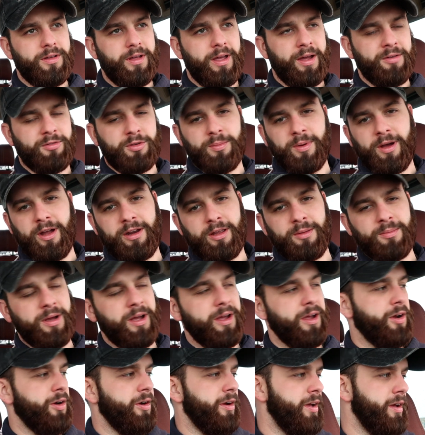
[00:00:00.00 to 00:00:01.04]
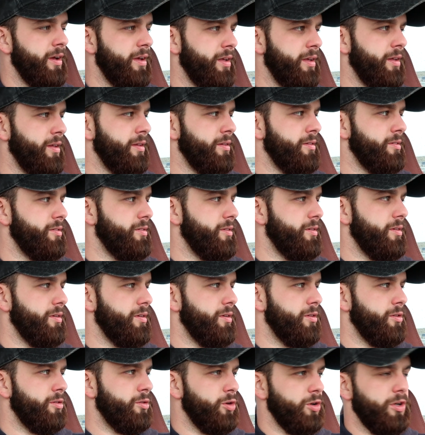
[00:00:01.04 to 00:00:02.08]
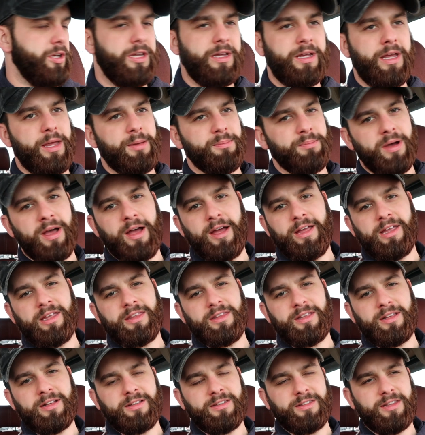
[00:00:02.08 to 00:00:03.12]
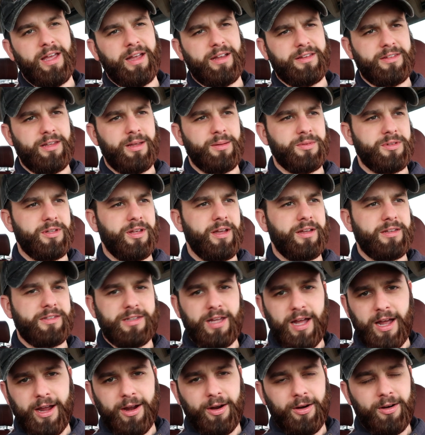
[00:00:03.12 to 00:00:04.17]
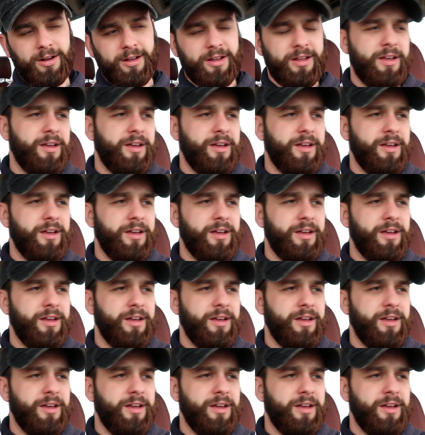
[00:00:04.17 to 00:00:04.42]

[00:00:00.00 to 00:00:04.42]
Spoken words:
everybody in my area is looking and buying the exact same size tire.